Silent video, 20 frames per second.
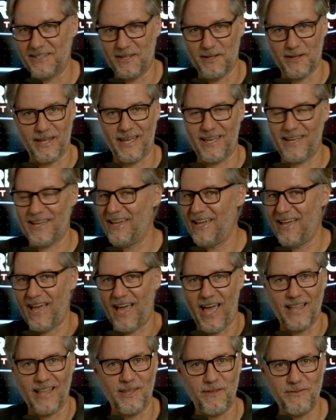Okay,
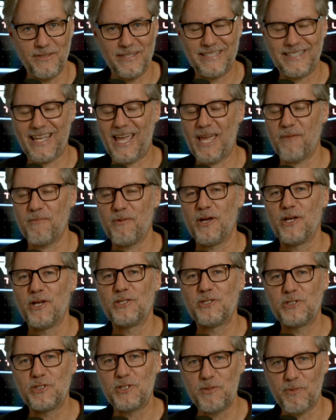I love this game,
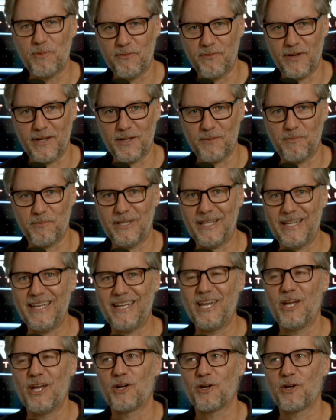super fun to play,